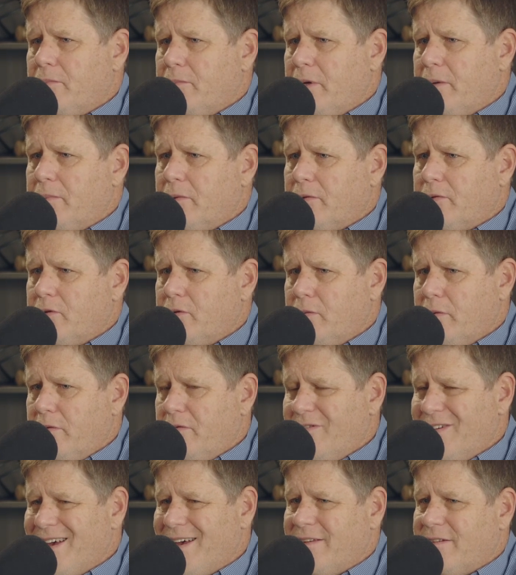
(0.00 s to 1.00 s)
for people to
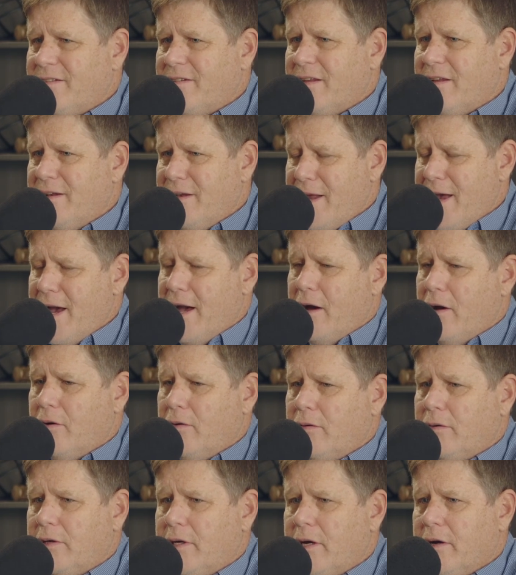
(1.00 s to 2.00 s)
invest
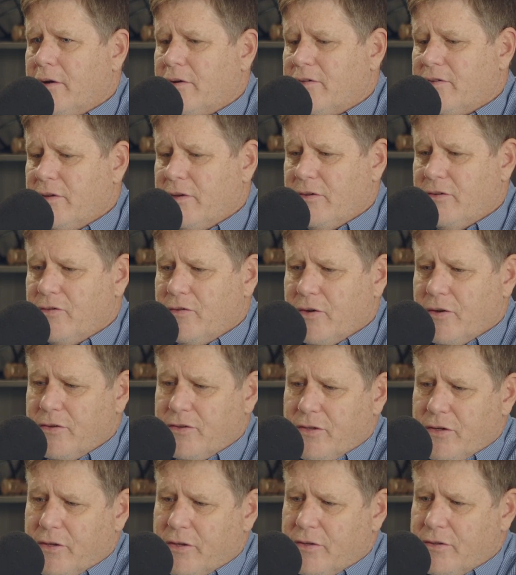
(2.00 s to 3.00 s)
now, Garrison, as far
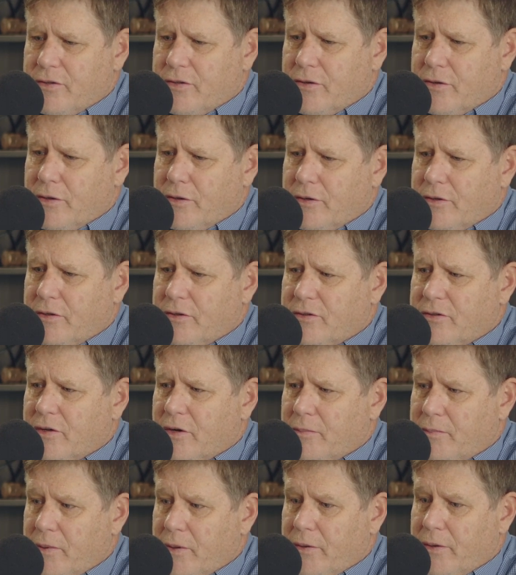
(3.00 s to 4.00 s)
as you're concerned, to
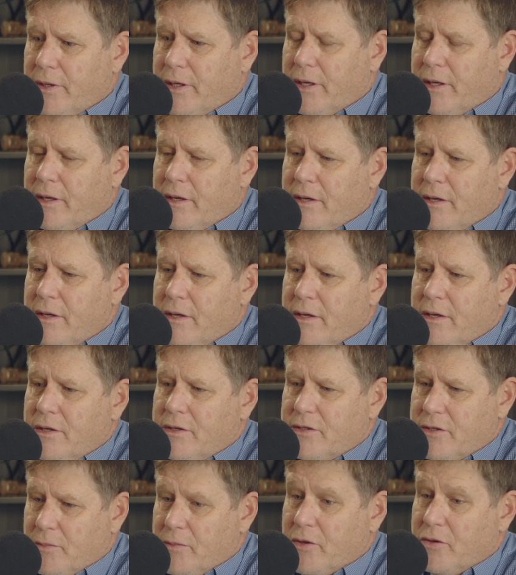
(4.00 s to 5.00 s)
start building
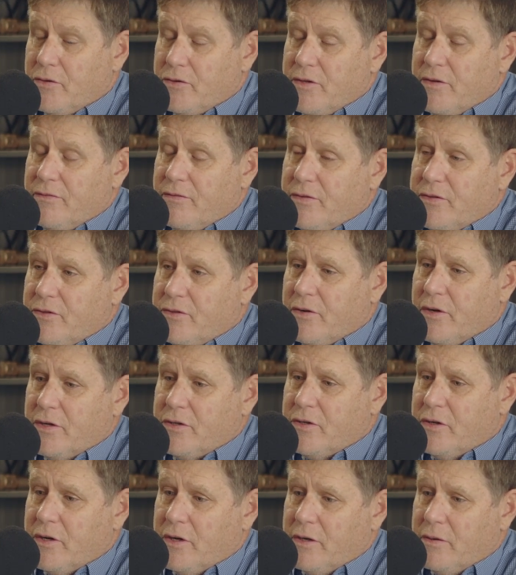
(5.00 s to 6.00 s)
some of those
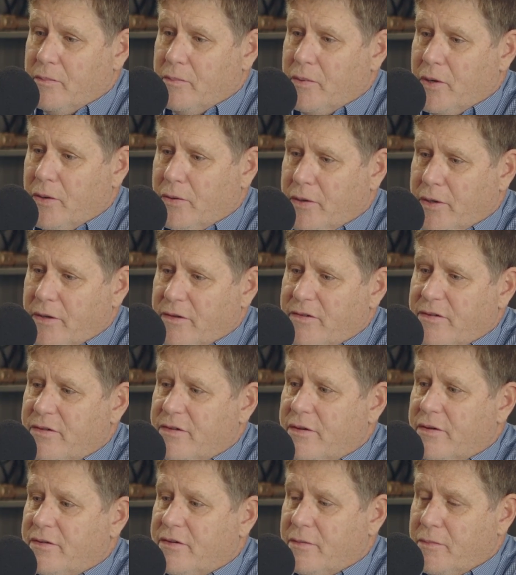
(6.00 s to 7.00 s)
infrastructure
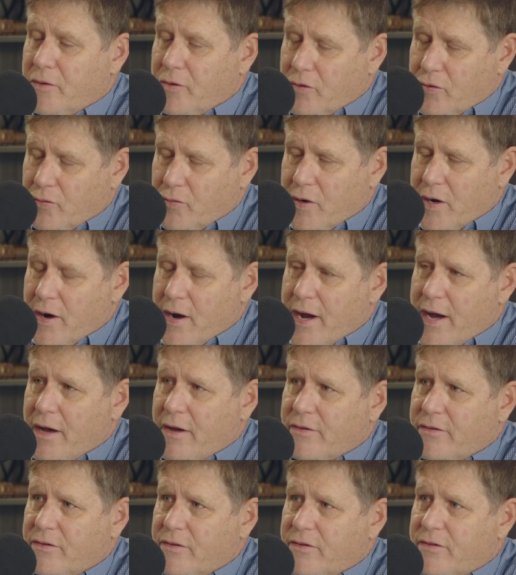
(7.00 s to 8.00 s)
components, some of those
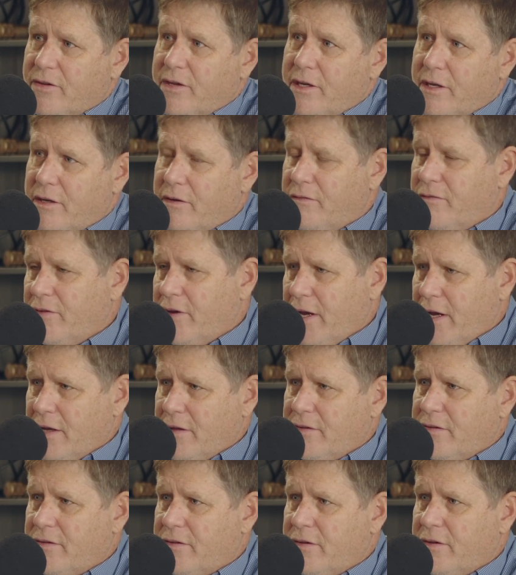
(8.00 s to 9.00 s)
warehouses in
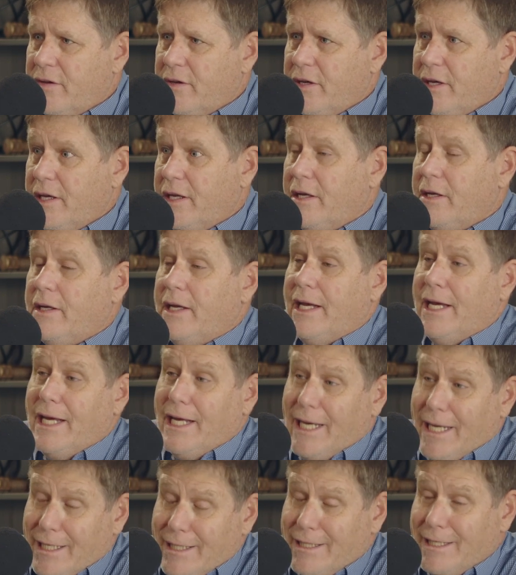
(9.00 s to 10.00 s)
advance
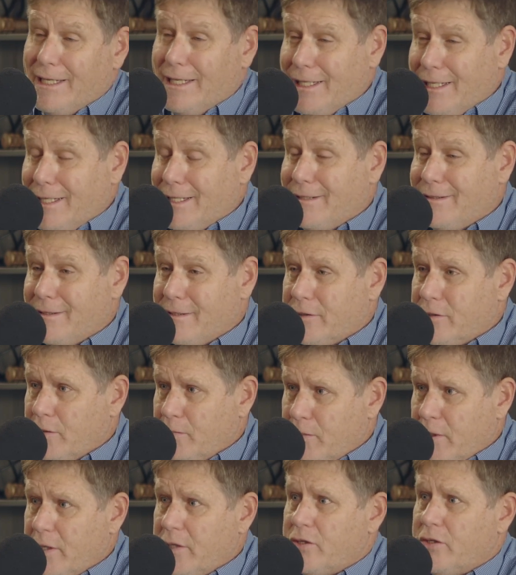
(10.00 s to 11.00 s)
and in
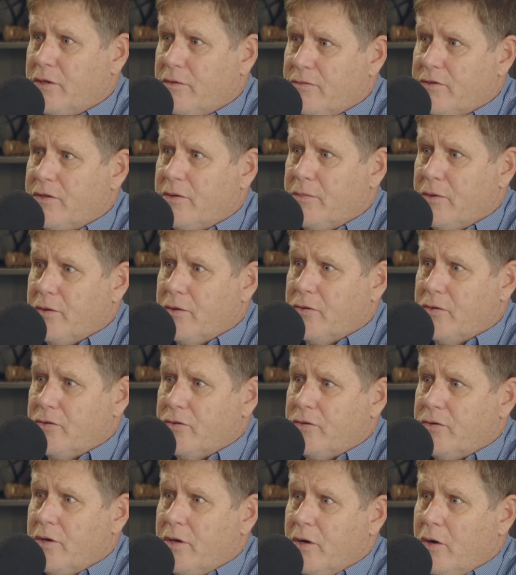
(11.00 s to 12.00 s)
anticipation of some of
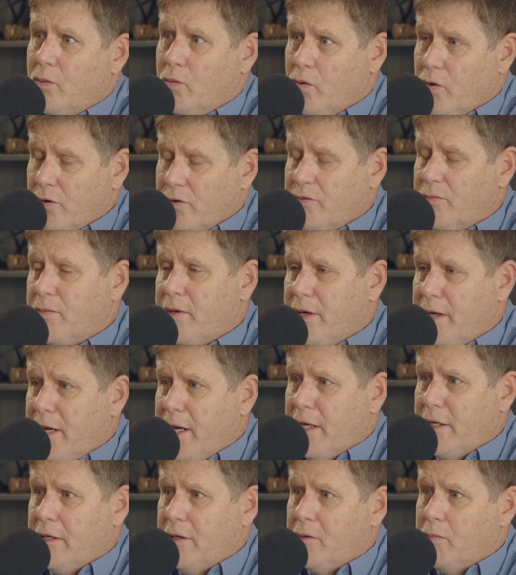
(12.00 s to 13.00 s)
those awards being
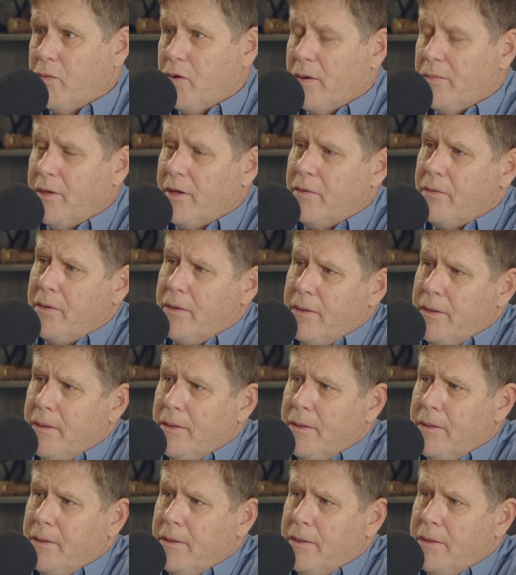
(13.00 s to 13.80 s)
handed to Pueblo?